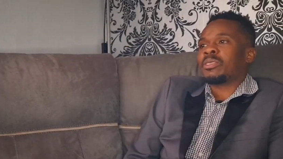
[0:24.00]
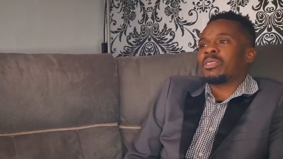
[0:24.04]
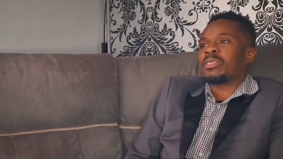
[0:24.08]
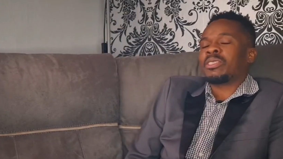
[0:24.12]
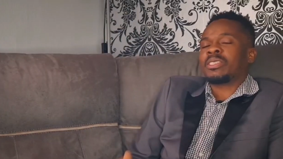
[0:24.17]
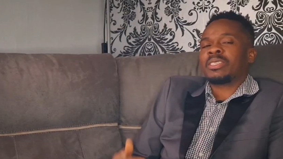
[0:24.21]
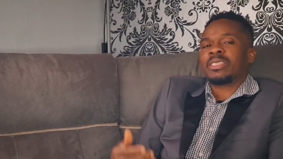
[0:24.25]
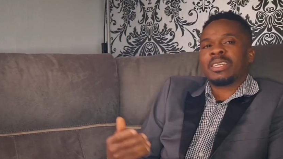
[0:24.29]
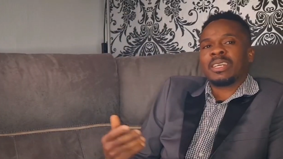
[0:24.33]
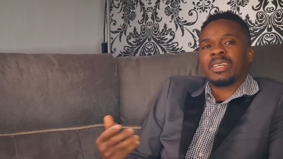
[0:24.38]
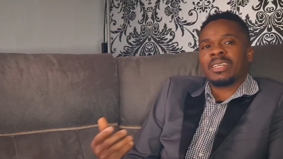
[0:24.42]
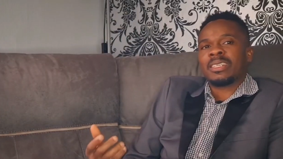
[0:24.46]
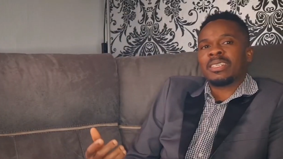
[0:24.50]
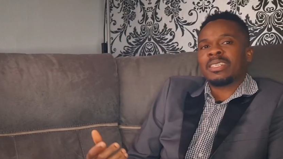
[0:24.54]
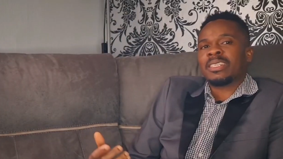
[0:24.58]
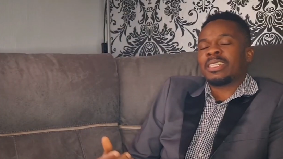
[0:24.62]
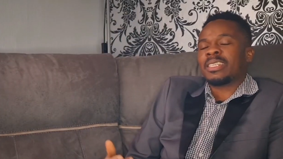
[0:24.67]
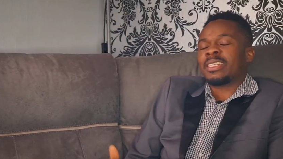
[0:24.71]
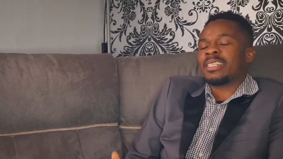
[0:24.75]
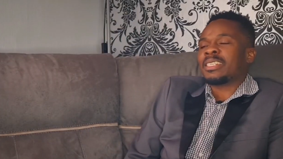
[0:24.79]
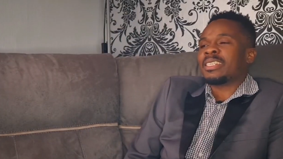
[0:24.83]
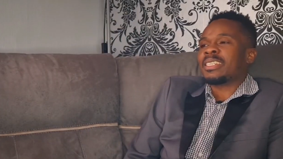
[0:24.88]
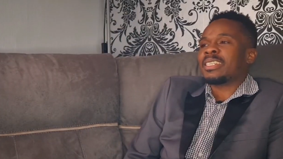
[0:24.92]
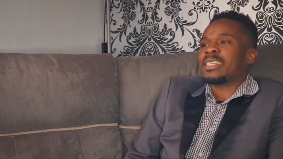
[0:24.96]

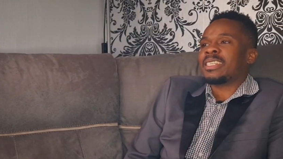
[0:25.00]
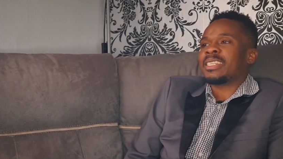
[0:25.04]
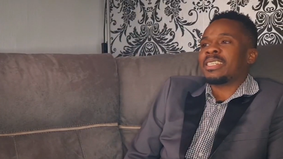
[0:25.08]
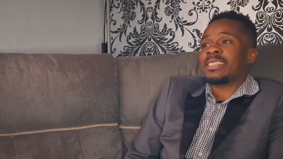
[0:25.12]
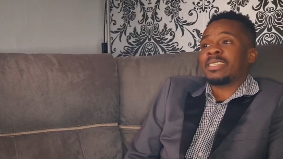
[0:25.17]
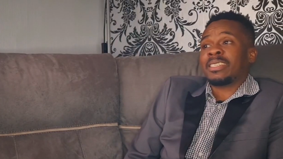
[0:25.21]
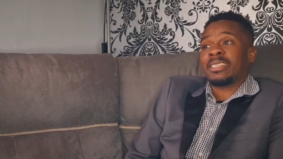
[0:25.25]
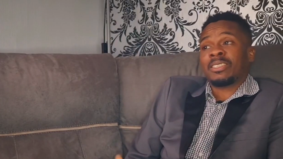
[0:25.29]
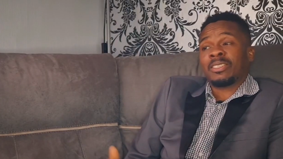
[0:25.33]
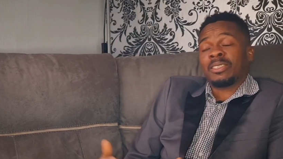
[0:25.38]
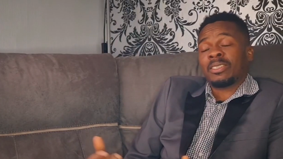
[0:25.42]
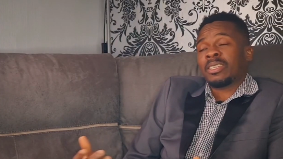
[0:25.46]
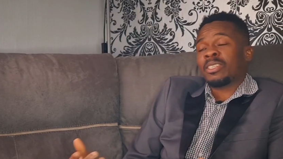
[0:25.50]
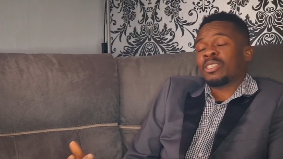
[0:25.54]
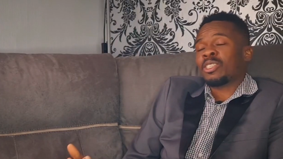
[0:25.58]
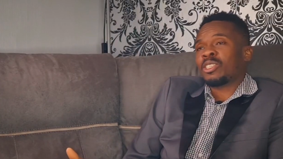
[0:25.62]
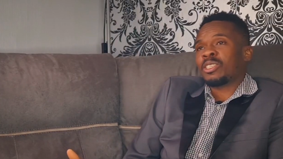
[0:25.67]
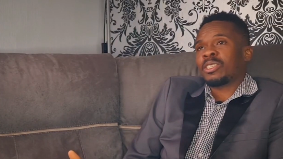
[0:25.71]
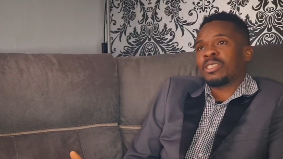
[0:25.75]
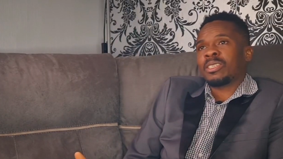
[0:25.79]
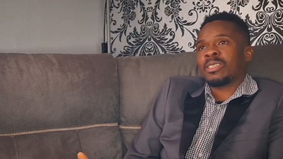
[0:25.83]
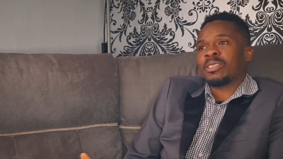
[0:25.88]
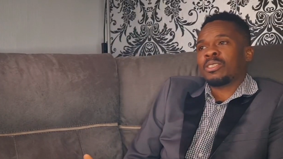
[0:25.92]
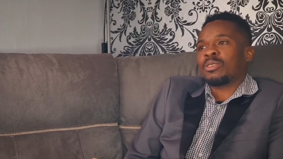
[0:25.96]
understanding is
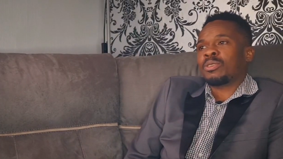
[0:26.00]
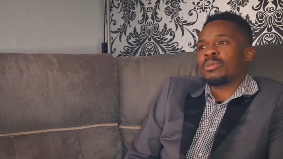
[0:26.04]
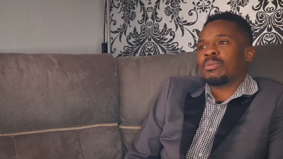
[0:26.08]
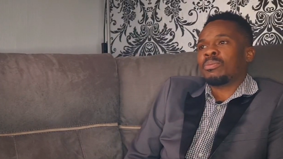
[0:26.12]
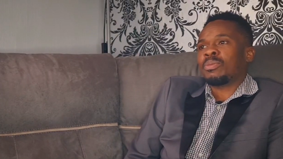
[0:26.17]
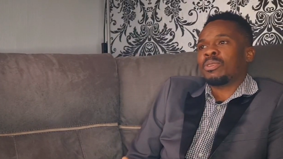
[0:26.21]
essential to